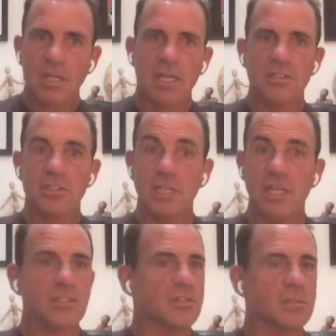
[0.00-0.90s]

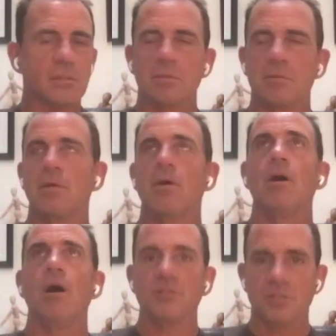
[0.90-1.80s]
It's
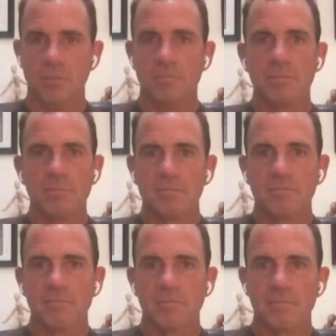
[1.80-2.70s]
awesome.
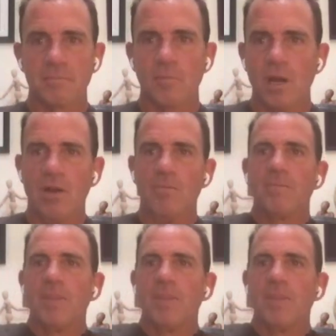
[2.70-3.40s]
Wow.